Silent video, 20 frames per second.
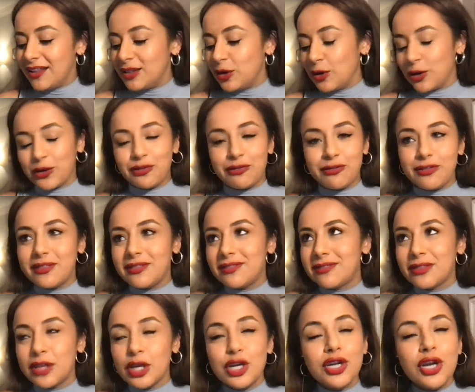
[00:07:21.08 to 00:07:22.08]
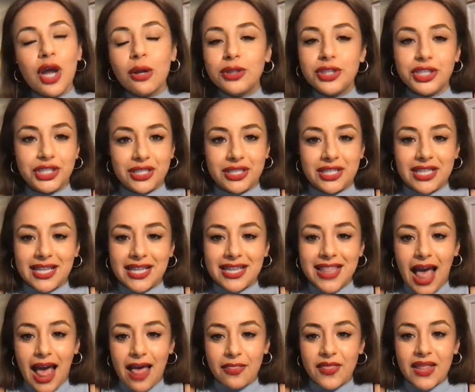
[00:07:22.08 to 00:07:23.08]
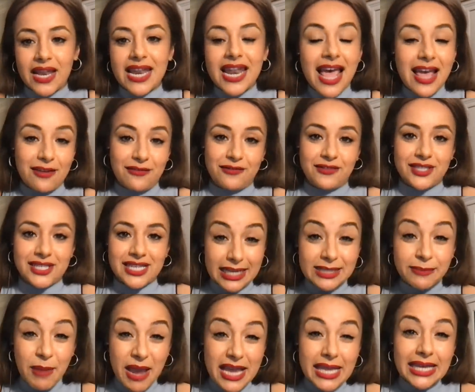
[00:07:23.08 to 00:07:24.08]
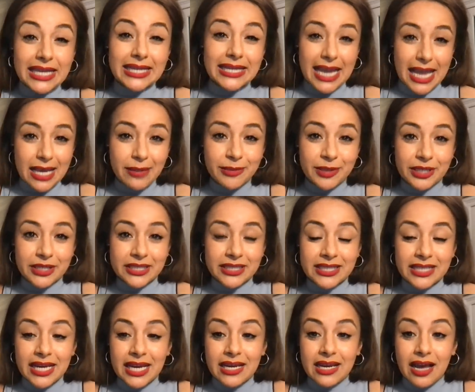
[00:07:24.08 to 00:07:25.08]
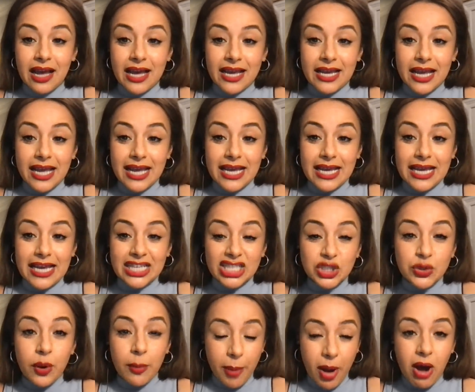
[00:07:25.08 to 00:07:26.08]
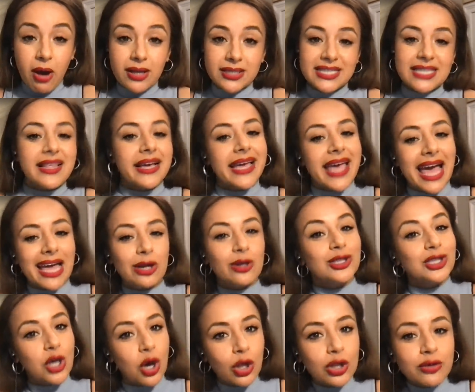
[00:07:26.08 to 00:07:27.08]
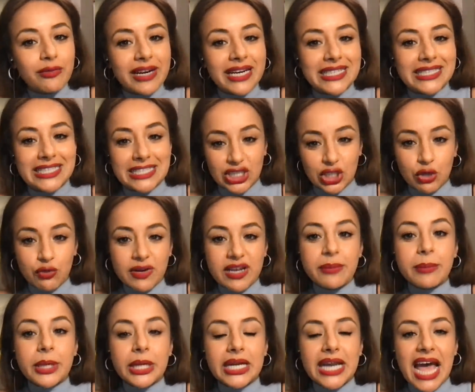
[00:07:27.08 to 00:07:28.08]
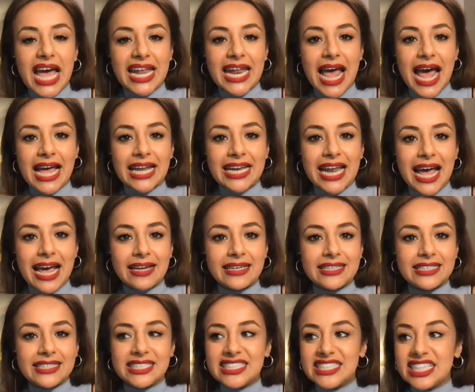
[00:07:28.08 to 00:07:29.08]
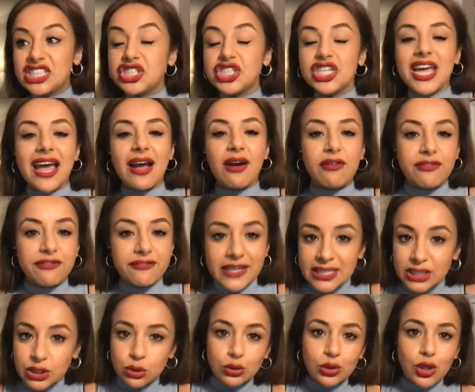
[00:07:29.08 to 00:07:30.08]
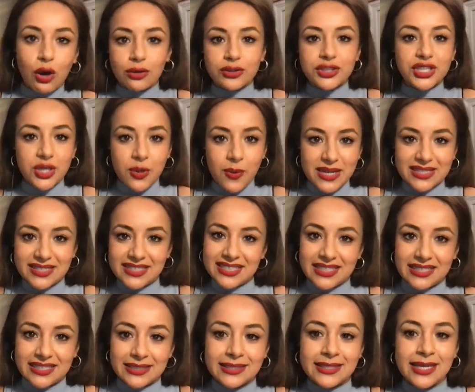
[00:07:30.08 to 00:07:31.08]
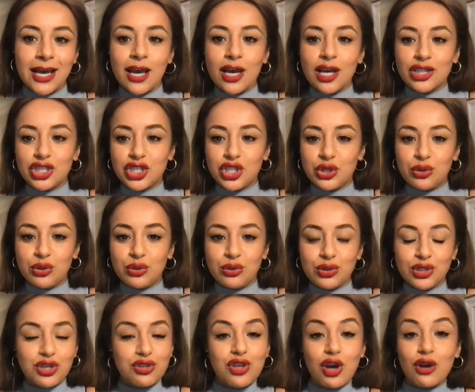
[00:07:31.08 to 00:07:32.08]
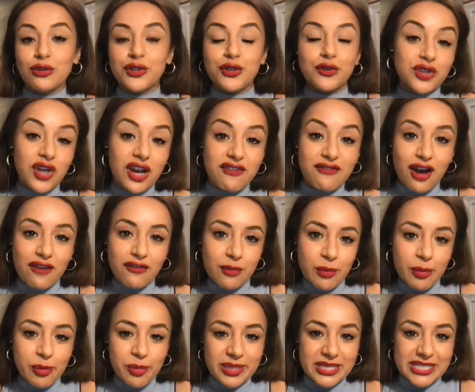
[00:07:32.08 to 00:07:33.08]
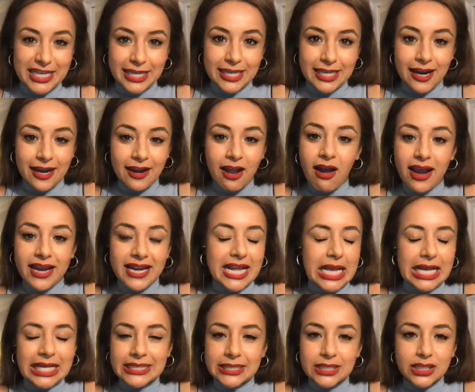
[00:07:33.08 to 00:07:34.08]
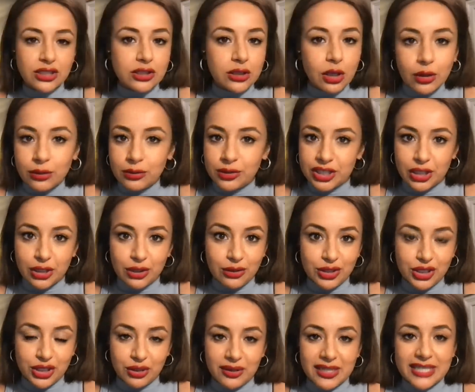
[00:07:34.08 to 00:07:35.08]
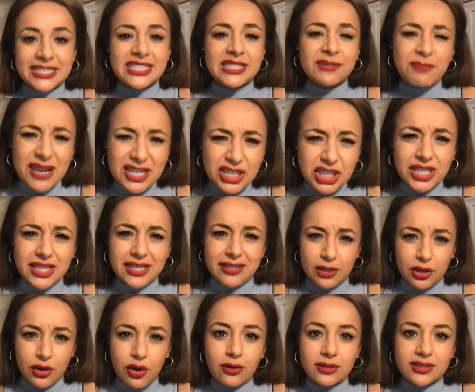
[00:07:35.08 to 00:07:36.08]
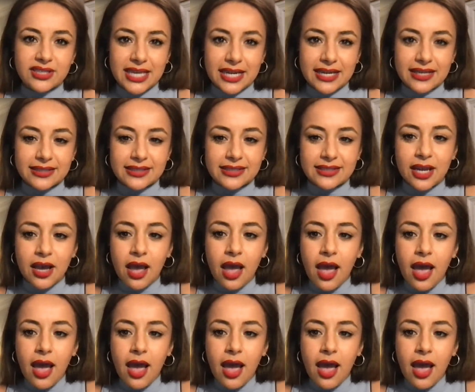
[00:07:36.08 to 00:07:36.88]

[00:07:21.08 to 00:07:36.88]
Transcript: look, the notion that the left is making Labour into a party that cannot tolerate disagreement and, and, and is dishing out fatal consequences to, to those who divert from a particular line is so delusional, especially in the context